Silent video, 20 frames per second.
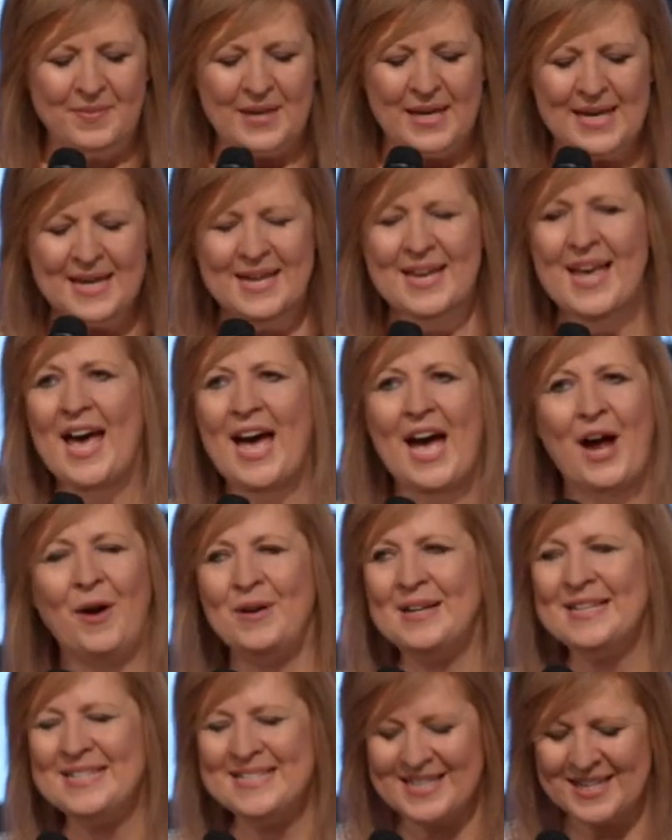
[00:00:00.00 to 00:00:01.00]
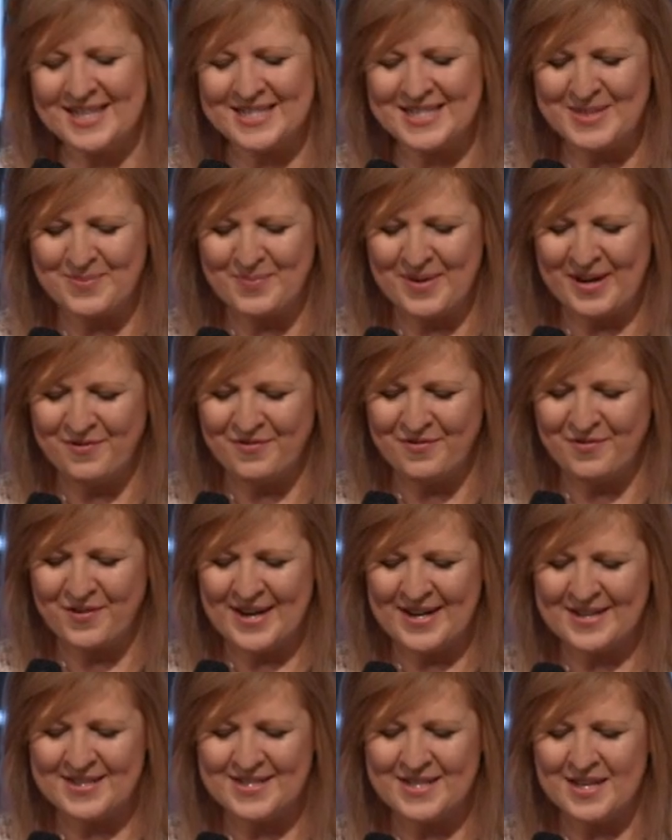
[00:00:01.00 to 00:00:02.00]
He carries us, my
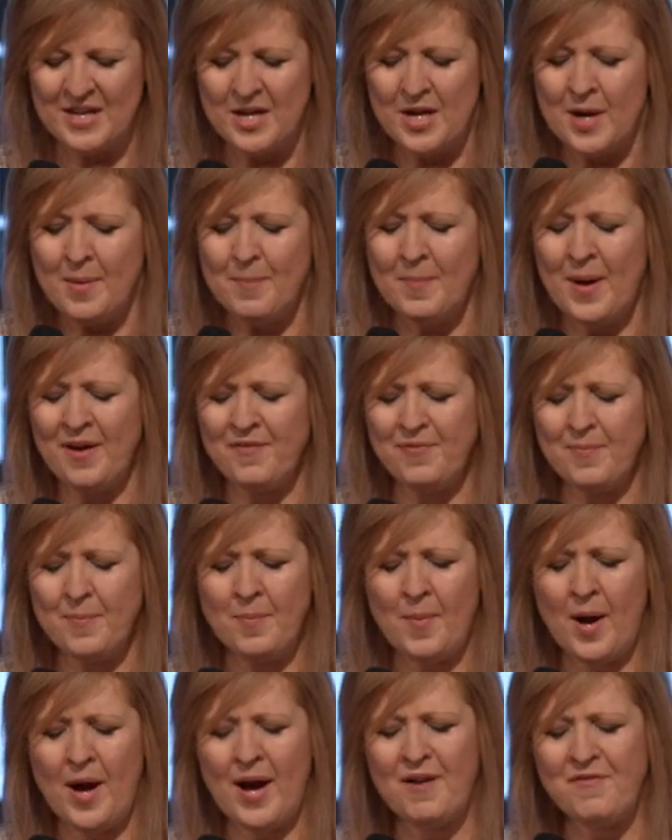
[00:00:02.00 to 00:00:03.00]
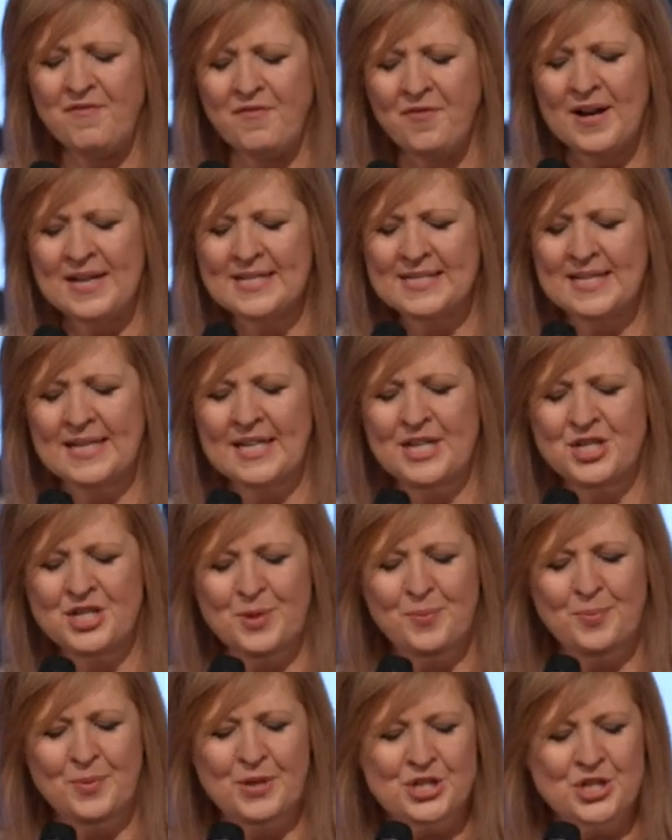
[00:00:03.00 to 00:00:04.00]
friend. My, my friend
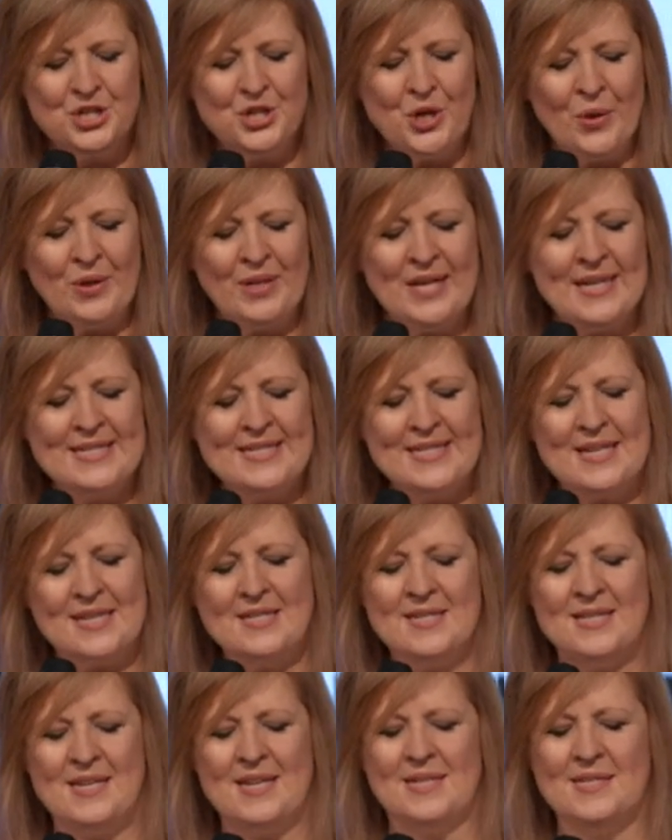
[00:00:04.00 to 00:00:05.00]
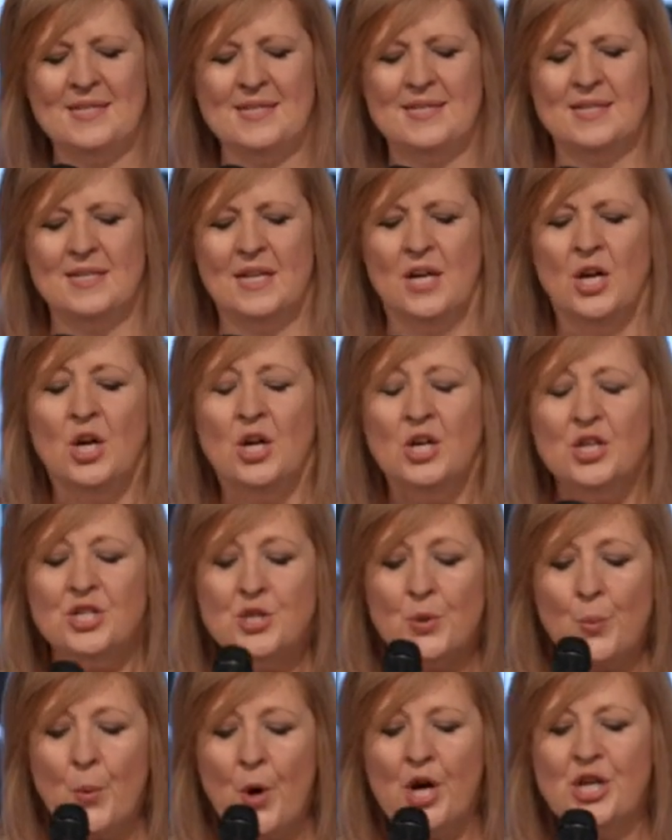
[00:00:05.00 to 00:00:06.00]
Alicia Britt Chole says this
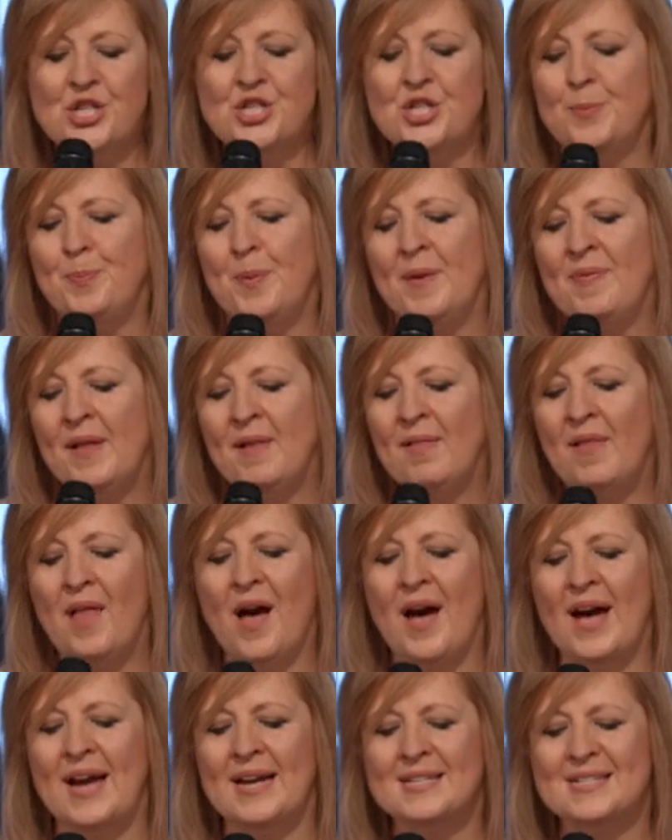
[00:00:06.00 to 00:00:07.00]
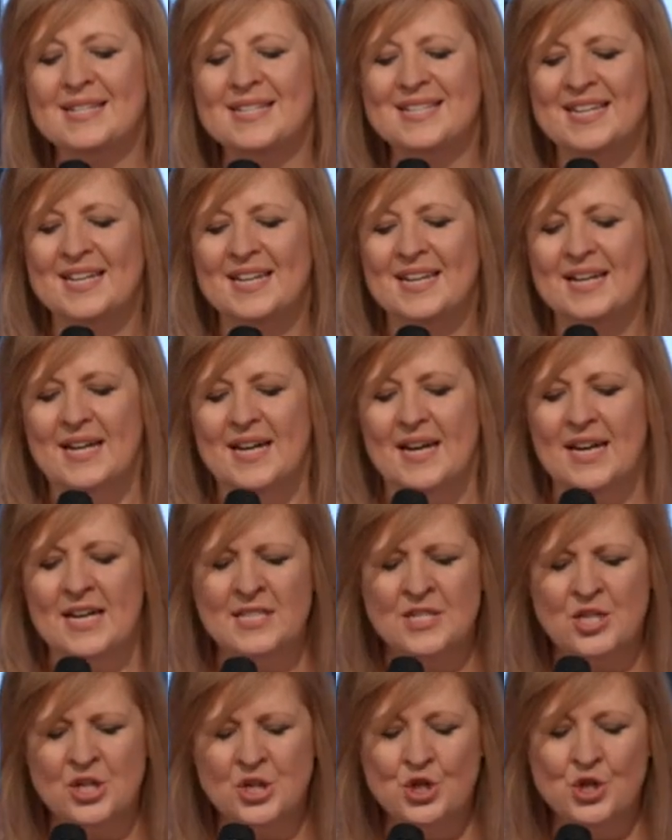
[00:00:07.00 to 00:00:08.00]
To worship in the light
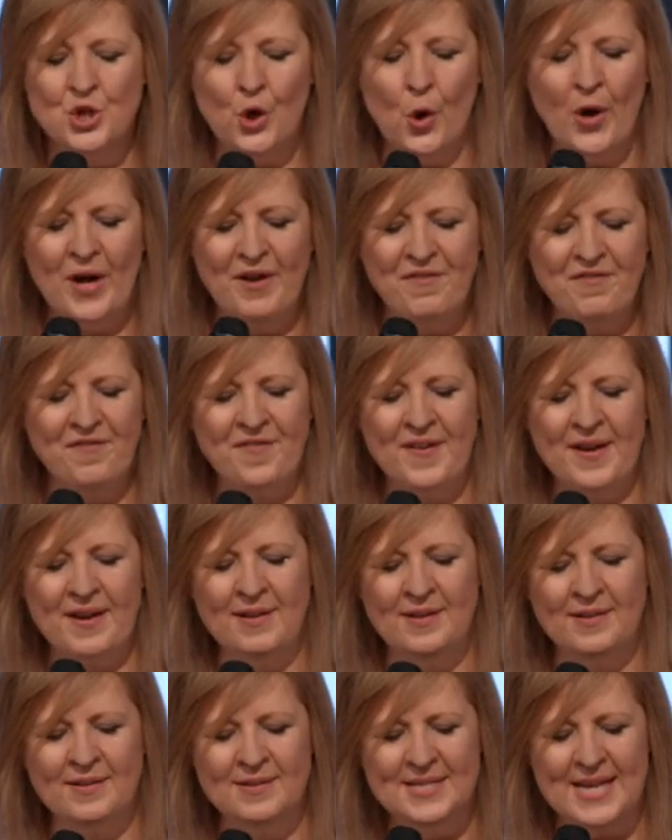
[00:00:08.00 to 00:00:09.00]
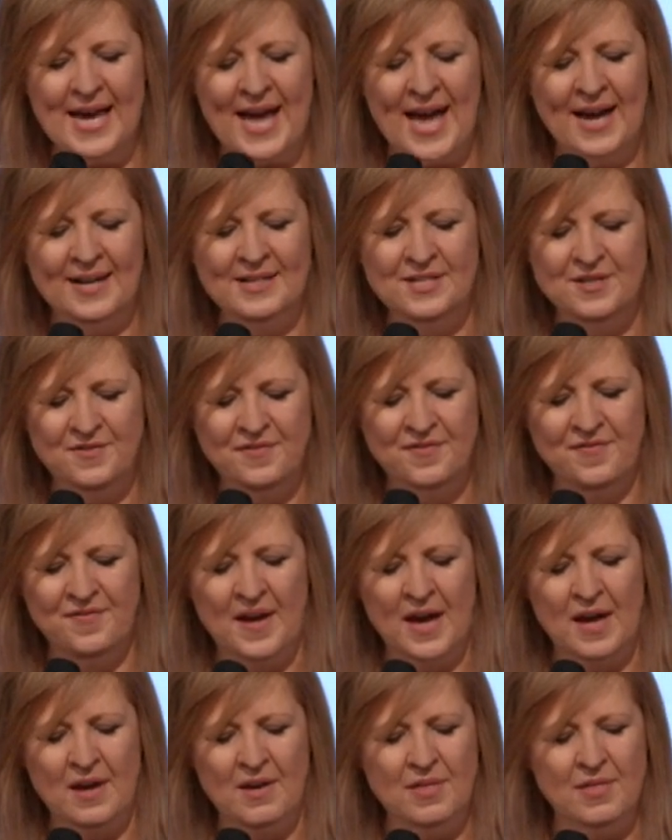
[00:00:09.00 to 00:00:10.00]
is a joy filled act of
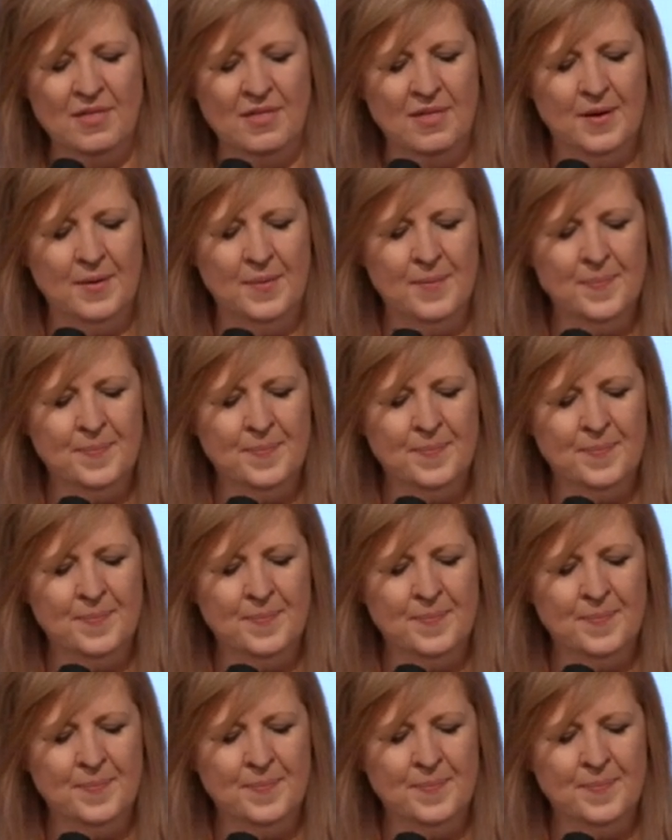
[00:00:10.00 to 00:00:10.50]
faith.